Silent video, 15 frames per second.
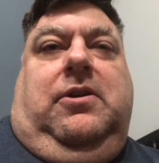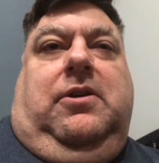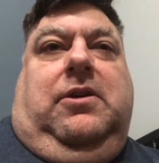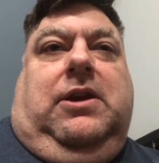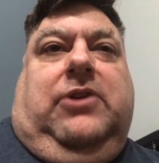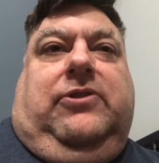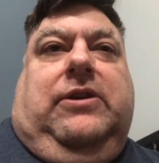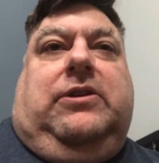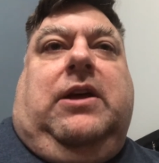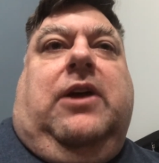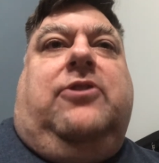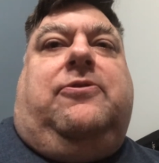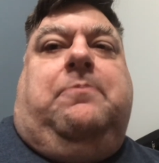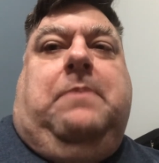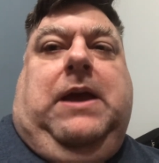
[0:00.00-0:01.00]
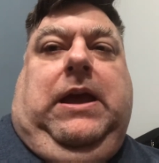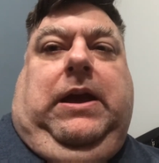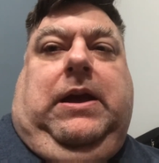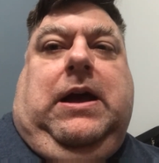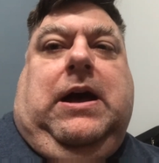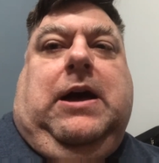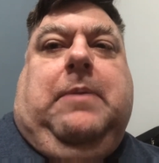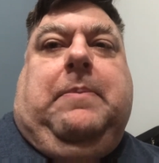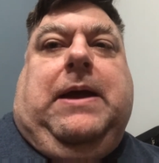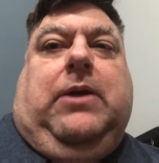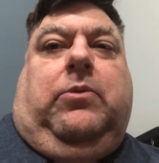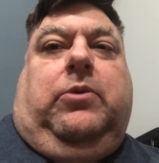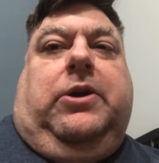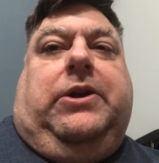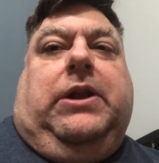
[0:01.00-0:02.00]
Because it does make combat
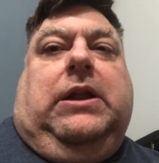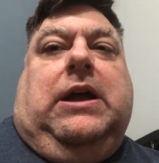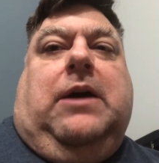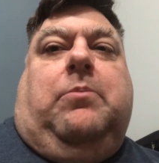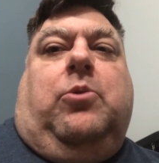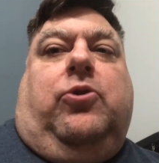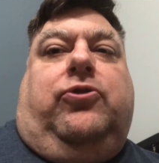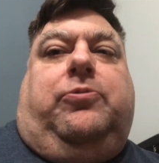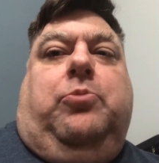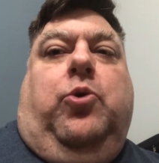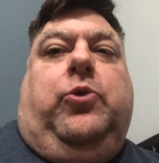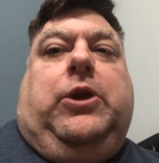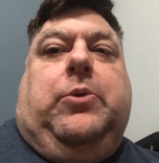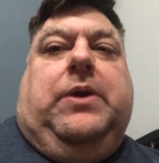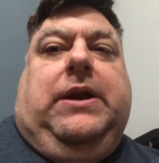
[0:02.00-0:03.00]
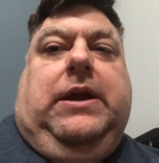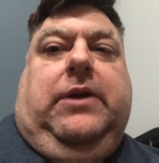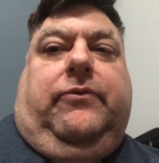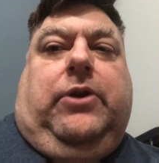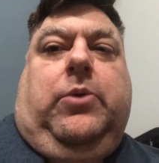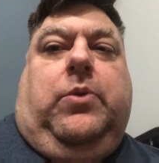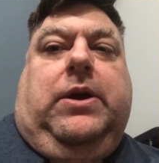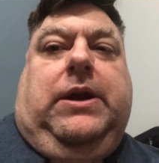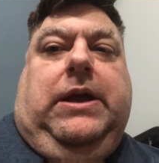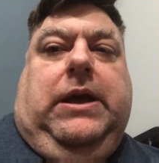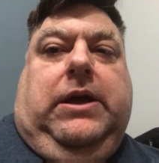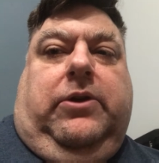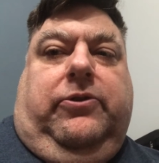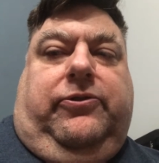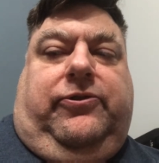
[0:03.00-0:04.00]
run a lot more smoothly when everyone
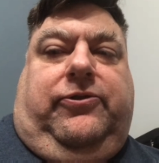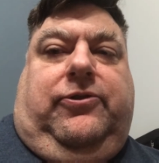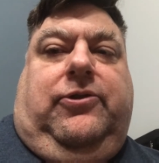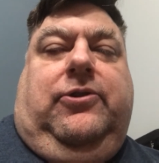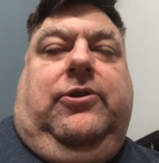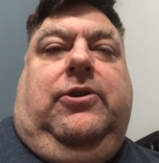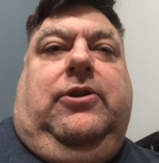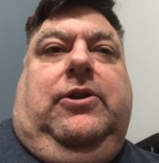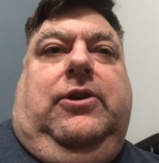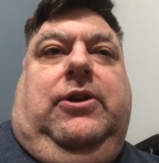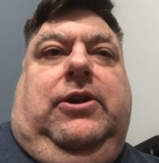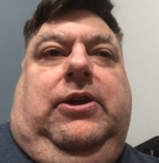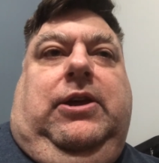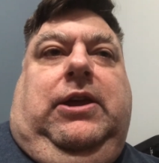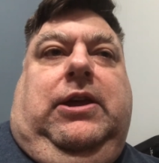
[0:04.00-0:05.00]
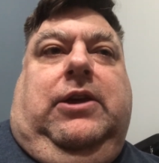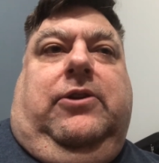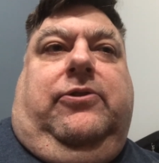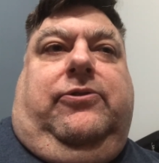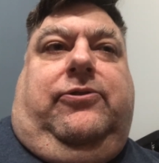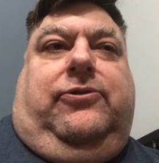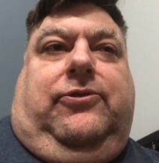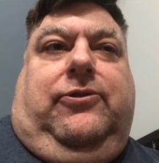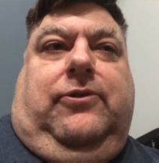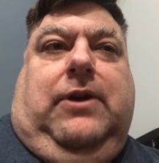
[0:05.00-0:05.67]
else is